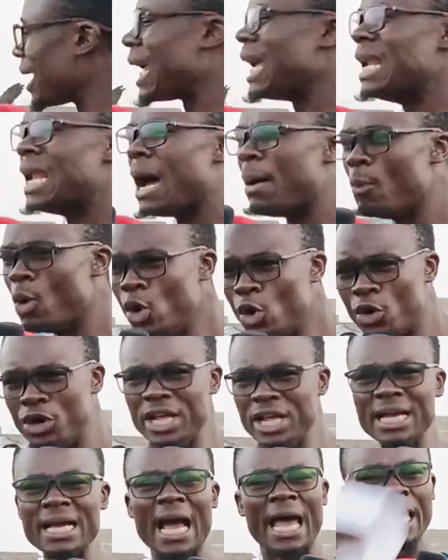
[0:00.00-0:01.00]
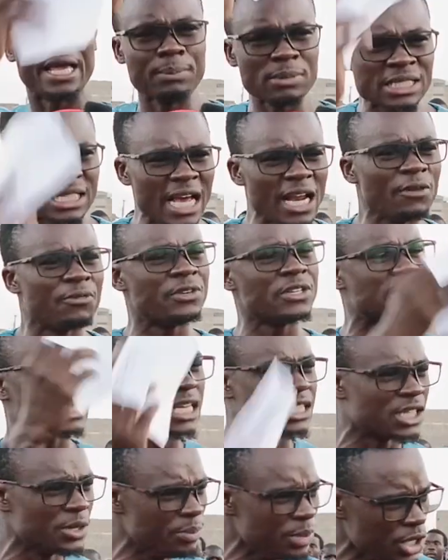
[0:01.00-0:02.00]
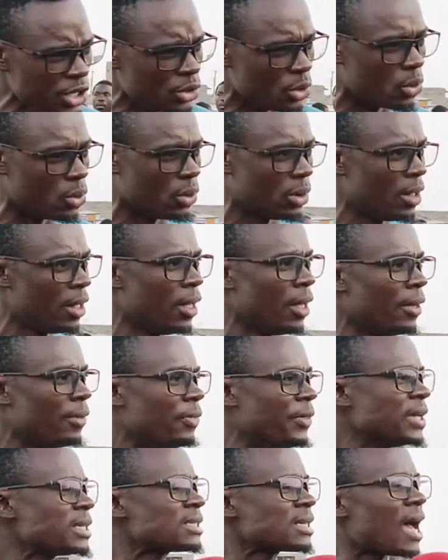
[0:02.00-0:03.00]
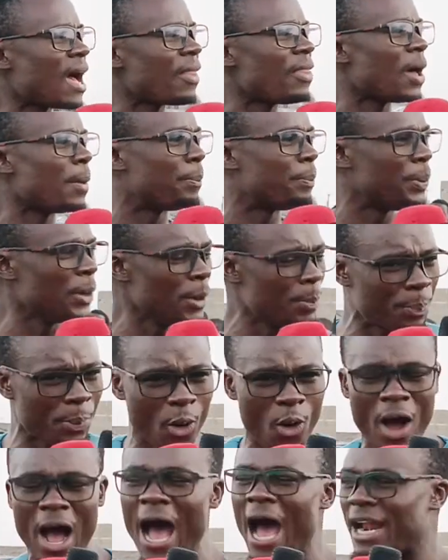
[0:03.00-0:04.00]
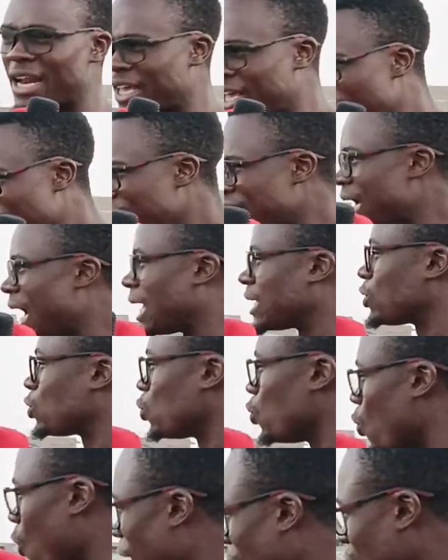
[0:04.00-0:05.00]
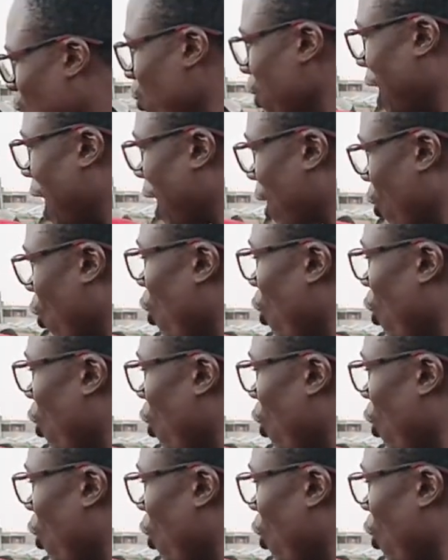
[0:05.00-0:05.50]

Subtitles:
Raila Amolo Odinga himself is Azimio. These other people are giving us what we are